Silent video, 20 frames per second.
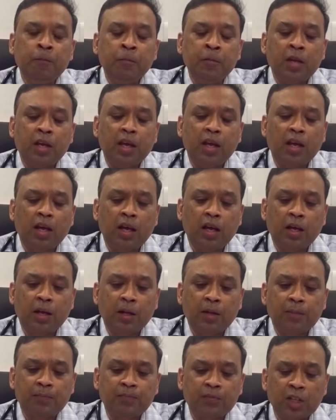
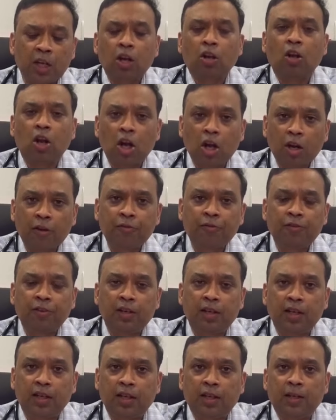There are a lot of
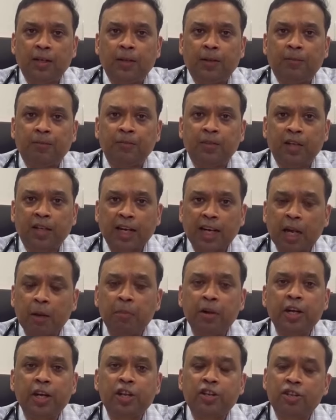
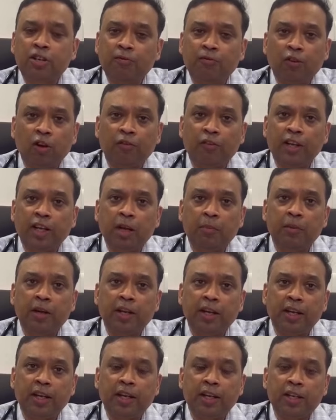recommendation for
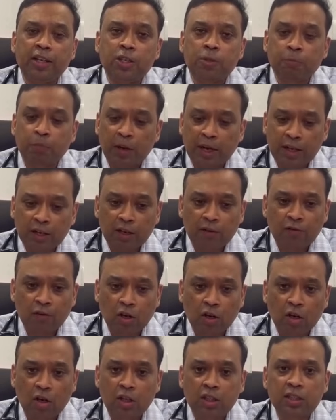vitamin D. In spite of
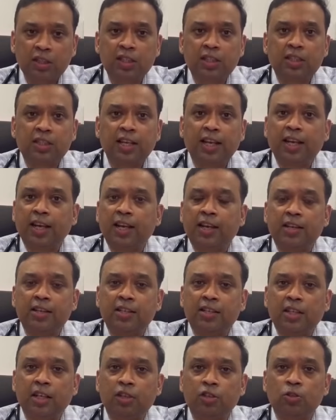all these
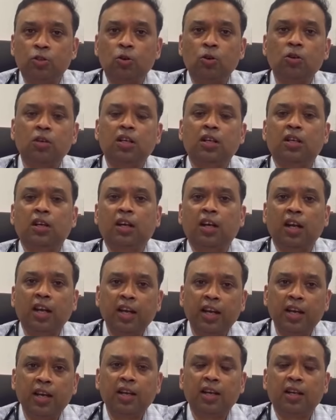decades, there is no
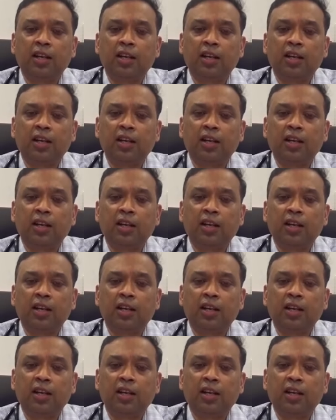clear